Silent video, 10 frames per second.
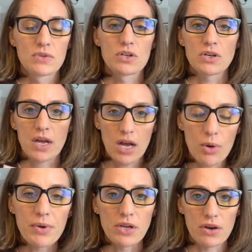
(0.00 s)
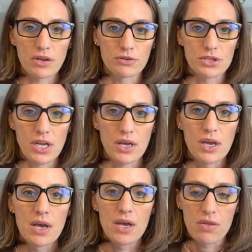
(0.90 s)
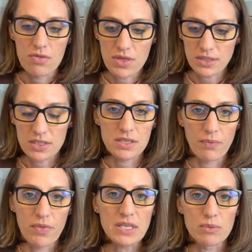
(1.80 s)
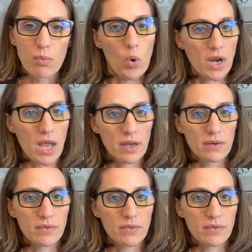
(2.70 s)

You're not helping your energy this this morning.